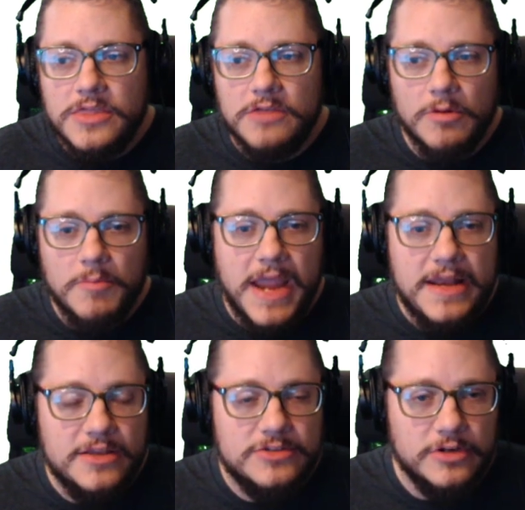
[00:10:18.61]
the
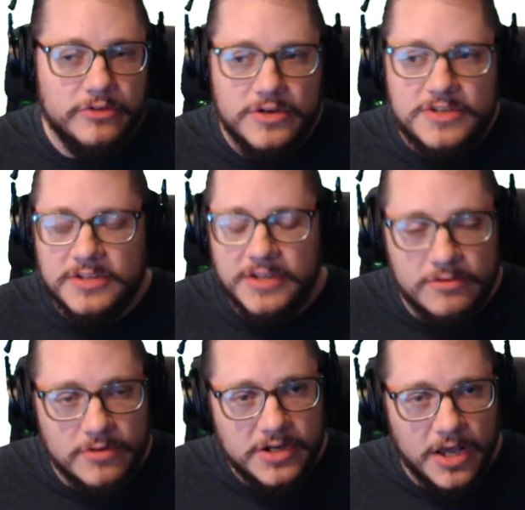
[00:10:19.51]
remaining servers
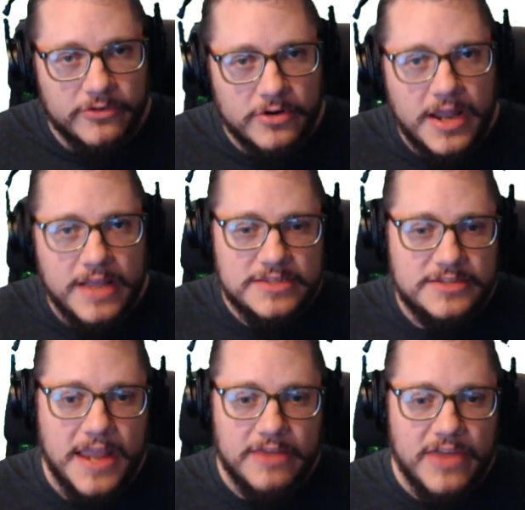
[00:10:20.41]
can recover and
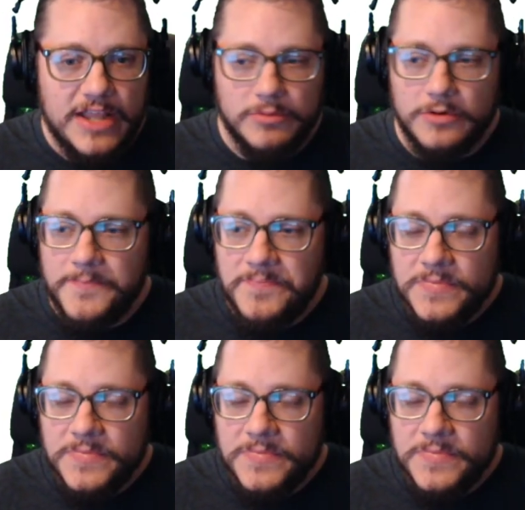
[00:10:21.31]
stay available.